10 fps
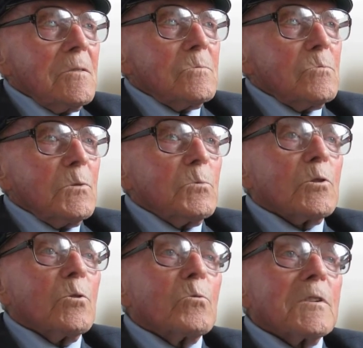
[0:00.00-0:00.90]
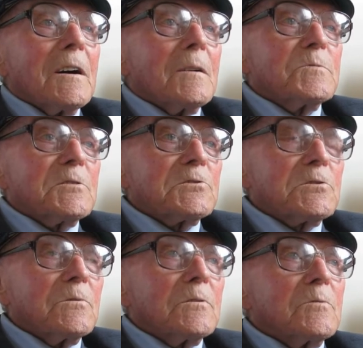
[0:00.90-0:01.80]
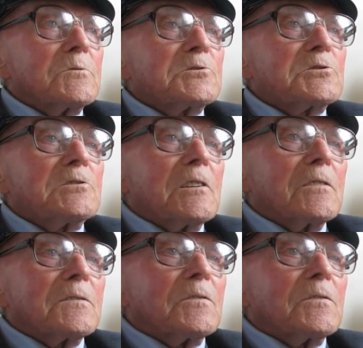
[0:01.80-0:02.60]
we were called up just on the start of